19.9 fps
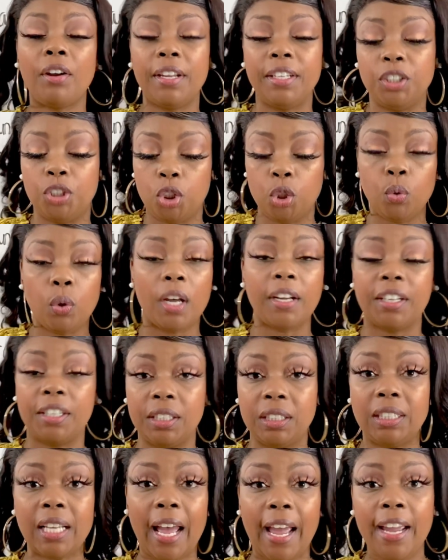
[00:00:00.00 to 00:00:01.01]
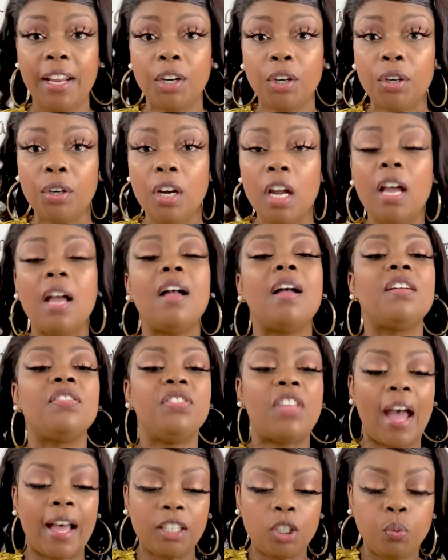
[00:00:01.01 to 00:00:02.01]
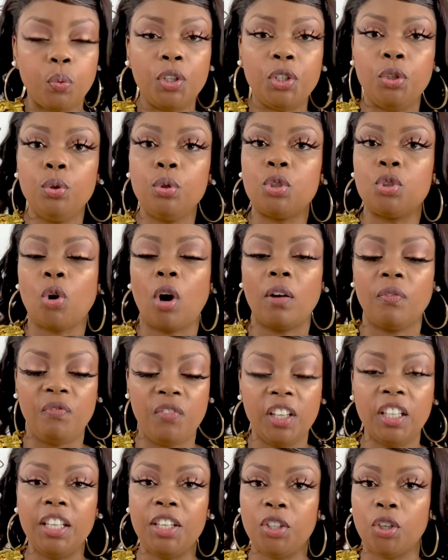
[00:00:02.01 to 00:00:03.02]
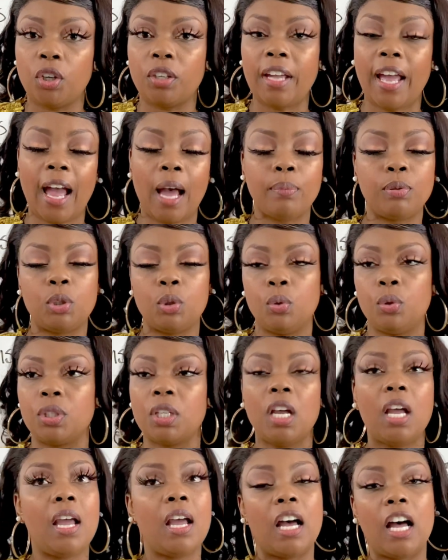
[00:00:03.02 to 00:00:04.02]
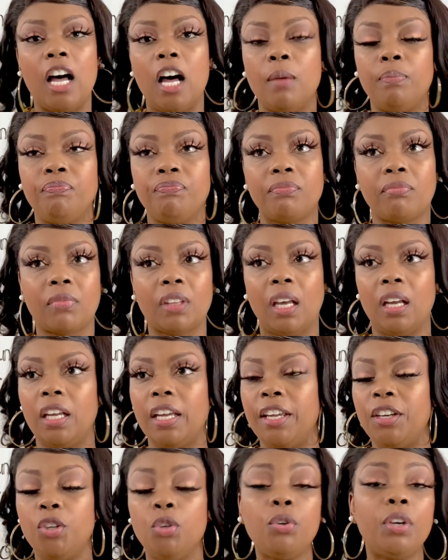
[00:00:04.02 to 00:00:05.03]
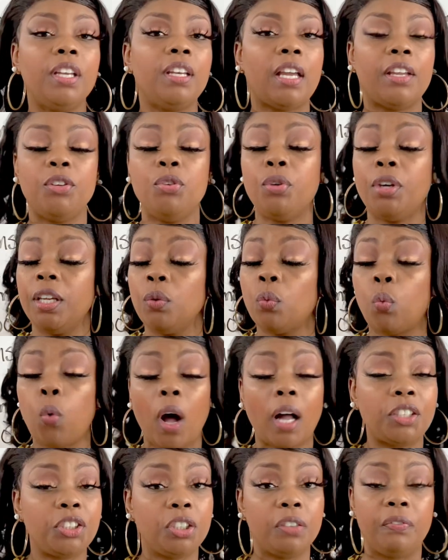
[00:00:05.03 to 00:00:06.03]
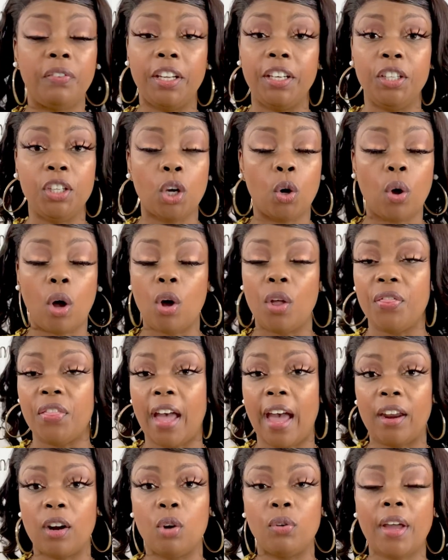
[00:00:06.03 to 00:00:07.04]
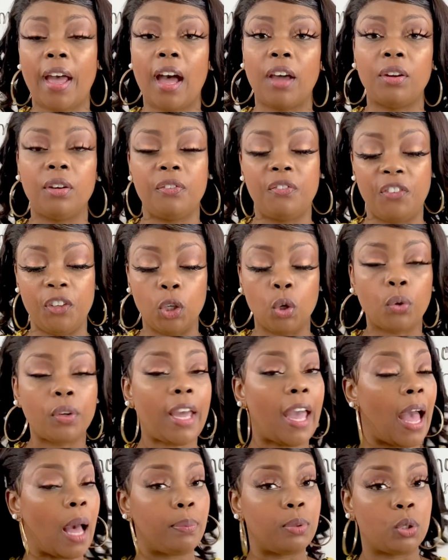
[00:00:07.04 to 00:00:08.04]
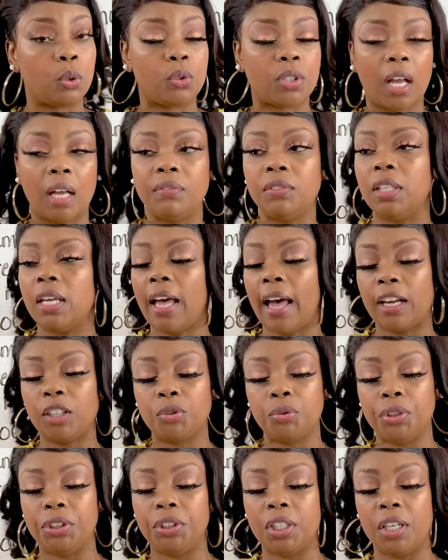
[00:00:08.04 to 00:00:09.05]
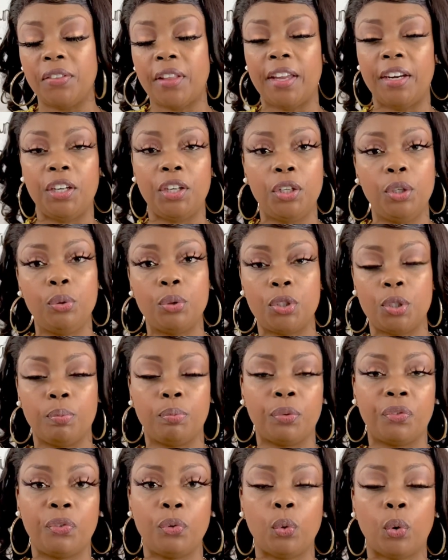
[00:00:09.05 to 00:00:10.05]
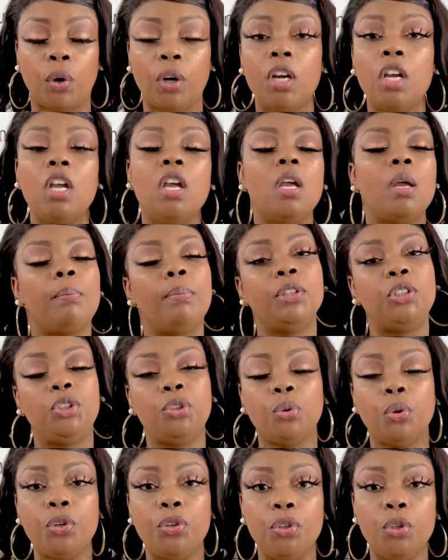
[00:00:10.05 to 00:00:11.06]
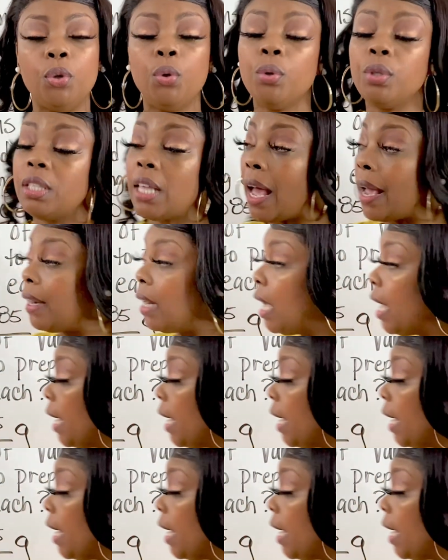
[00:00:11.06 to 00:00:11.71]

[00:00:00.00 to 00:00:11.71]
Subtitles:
into a container, that's when you start filling your capsules. And you can watch a video on that, on how to fill capsules. I've actually done that in Houston before. But you'll use that